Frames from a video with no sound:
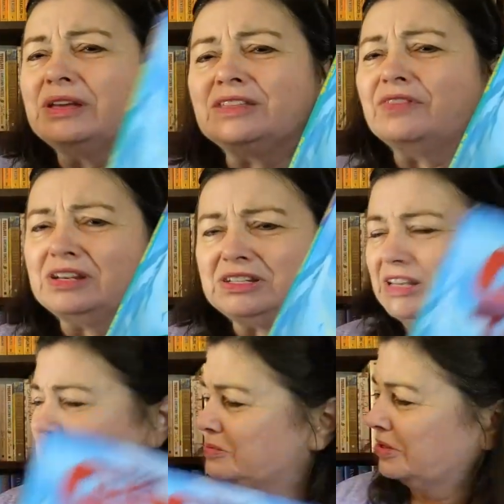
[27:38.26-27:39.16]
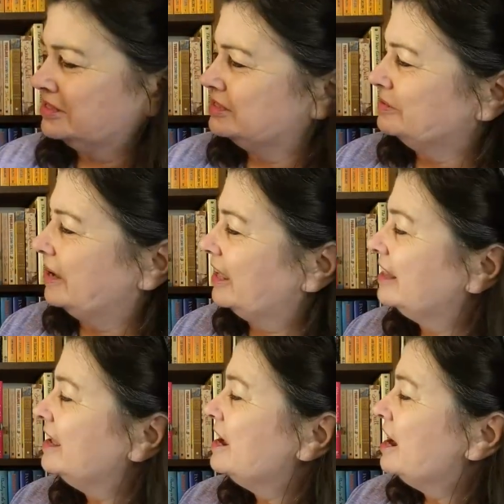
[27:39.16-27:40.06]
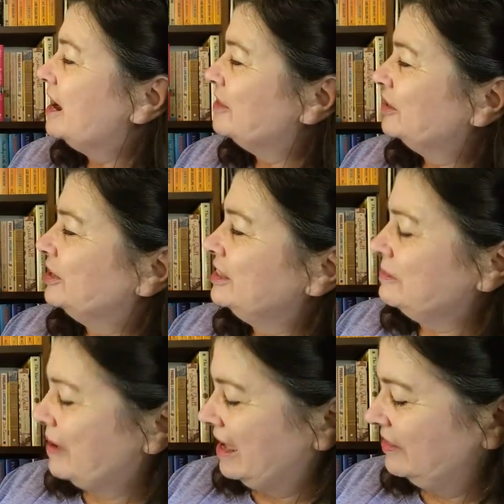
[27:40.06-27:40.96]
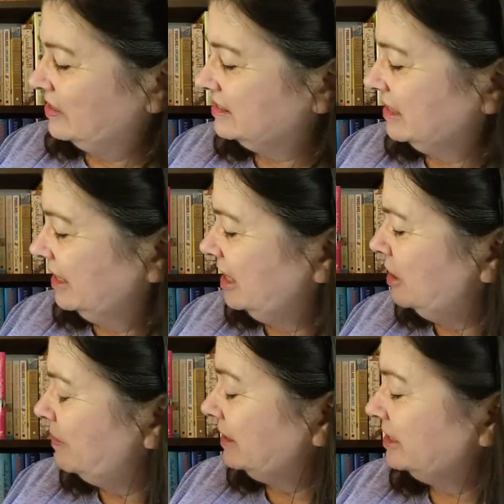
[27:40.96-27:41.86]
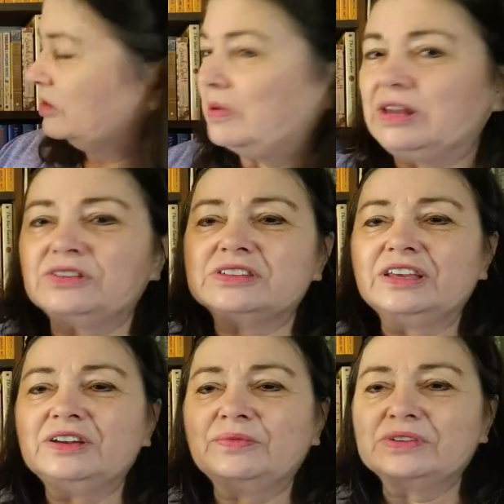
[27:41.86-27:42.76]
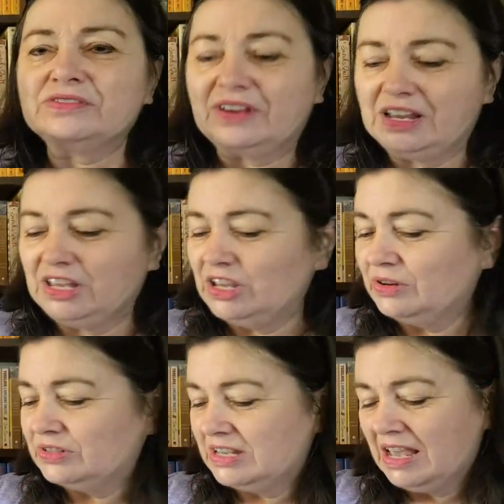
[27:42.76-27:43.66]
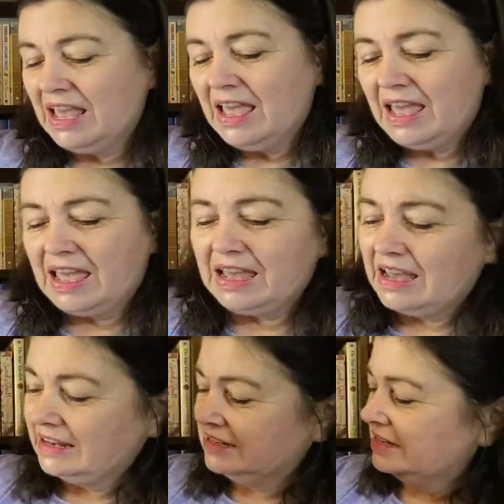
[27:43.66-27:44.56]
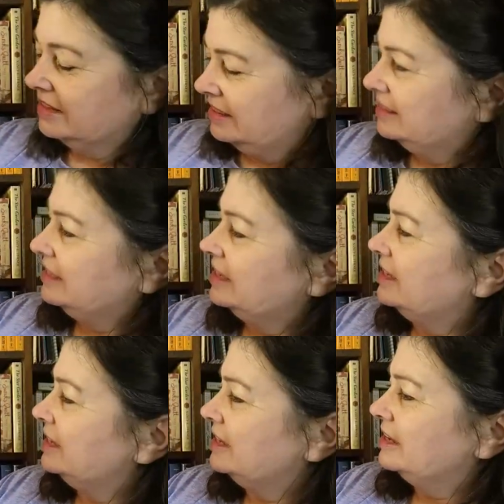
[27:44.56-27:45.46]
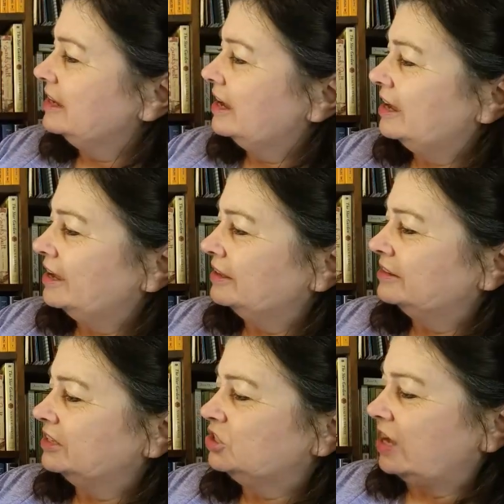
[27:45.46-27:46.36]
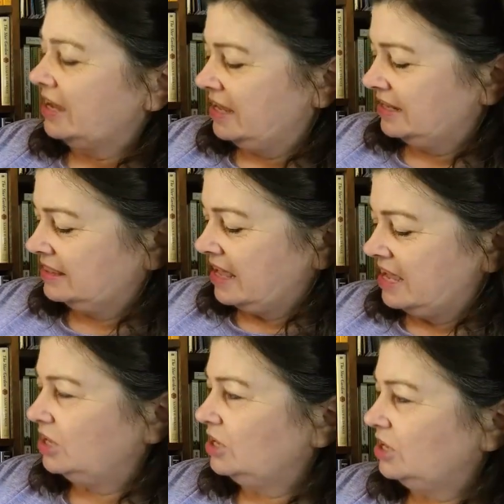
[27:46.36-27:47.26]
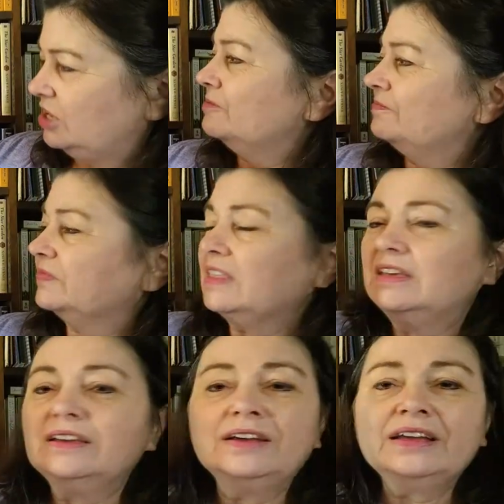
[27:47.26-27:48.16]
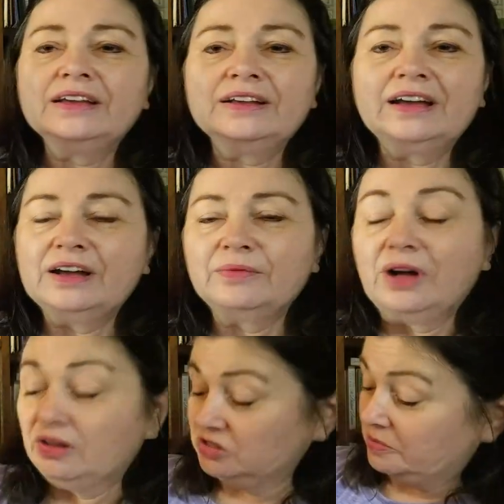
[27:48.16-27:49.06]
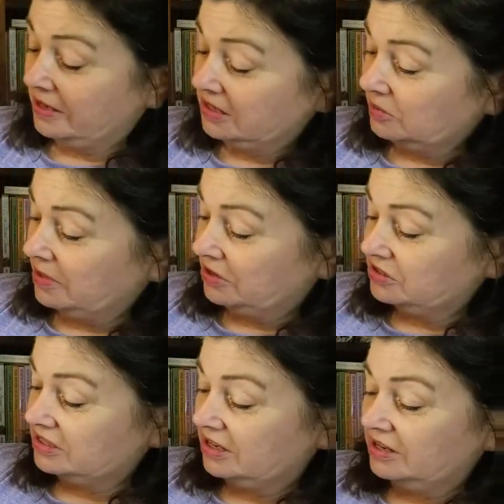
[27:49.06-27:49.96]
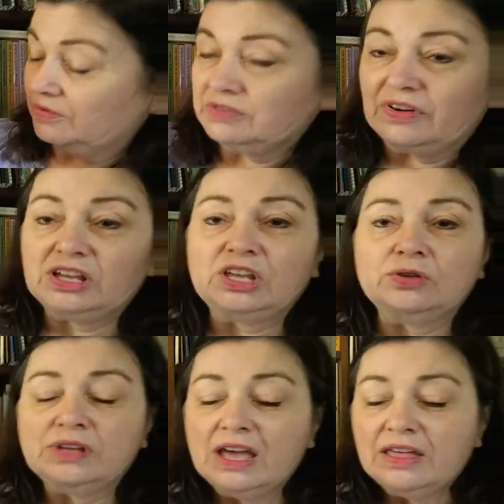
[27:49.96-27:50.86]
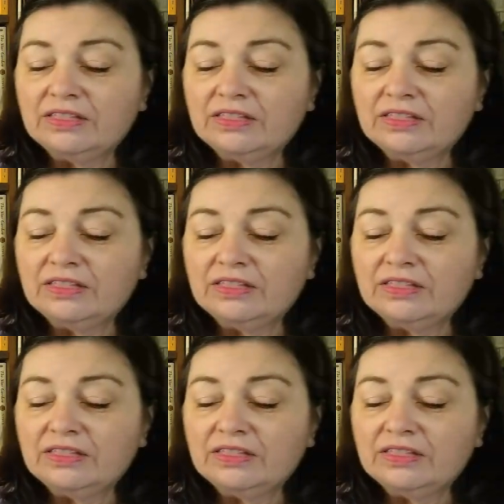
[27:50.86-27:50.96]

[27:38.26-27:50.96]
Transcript: read the VeggieTales books as well? The Good, the Bad, and the Silly by Doug Peterson was very cute, and the Giant Thank You, also by Doug Peterson, was very cute.